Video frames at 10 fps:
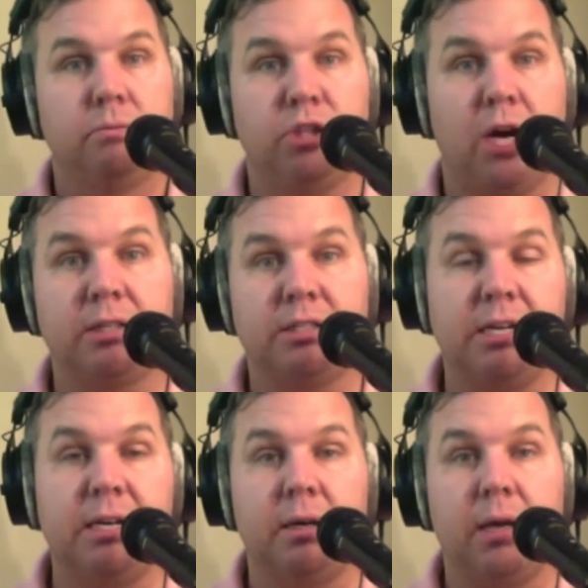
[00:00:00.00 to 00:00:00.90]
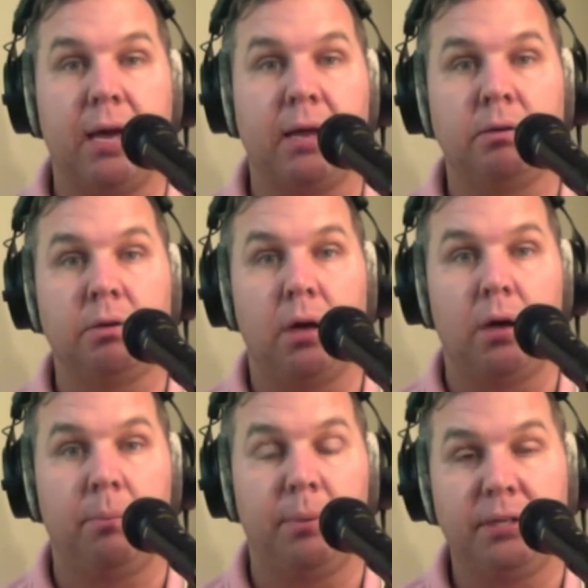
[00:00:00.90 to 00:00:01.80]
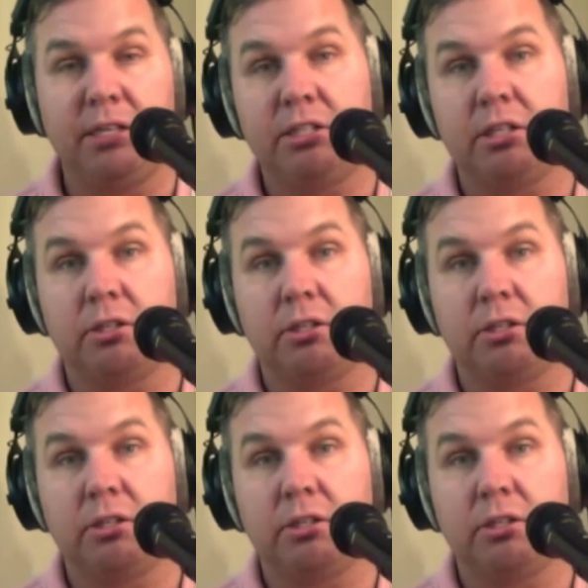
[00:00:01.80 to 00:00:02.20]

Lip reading: John Cena and Batista.